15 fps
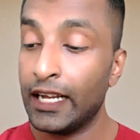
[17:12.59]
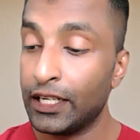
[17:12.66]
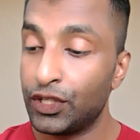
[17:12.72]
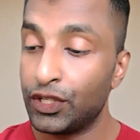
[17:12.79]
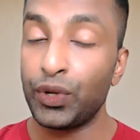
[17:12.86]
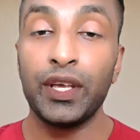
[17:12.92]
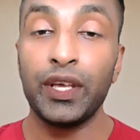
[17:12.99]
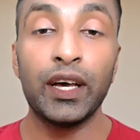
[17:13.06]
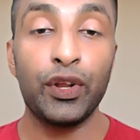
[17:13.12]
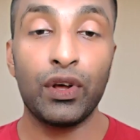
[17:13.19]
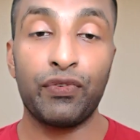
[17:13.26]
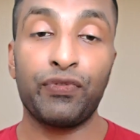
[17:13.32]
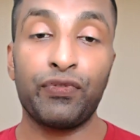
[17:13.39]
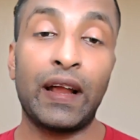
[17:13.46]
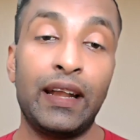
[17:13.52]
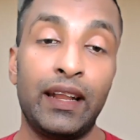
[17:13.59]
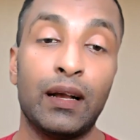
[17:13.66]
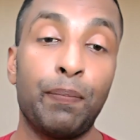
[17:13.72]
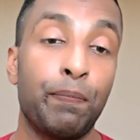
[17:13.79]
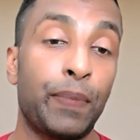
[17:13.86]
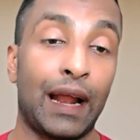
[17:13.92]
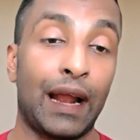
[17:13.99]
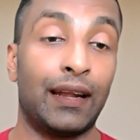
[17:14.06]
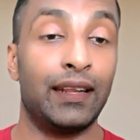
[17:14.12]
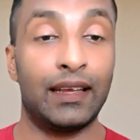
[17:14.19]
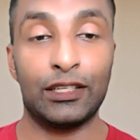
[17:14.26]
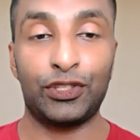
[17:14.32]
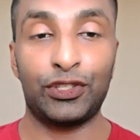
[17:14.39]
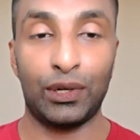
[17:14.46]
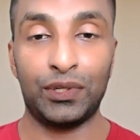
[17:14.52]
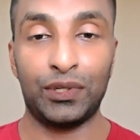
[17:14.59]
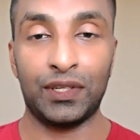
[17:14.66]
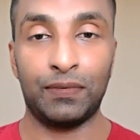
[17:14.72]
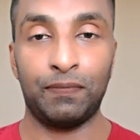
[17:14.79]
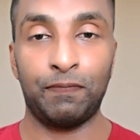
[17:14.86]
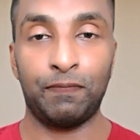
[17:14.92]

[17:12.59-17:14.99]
So here you're finding a practical solution.